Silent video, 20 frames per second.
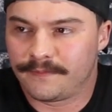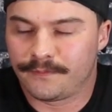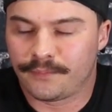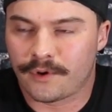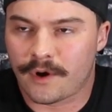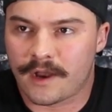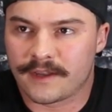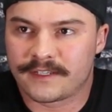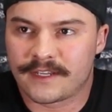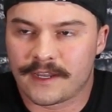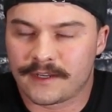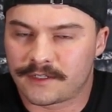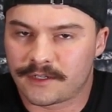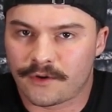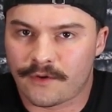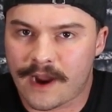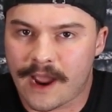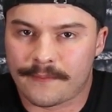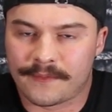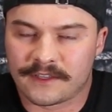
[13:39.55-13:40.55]
processed
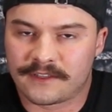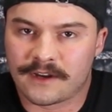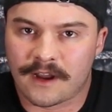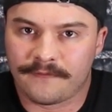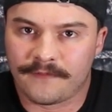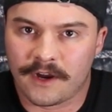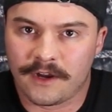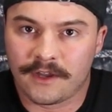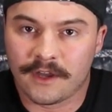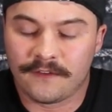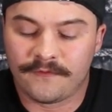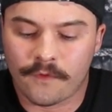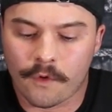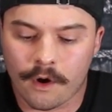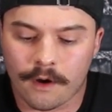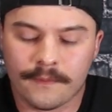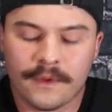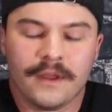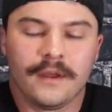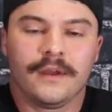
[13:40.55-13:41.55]
crap that's not very good
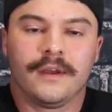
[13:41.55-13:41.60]
for them.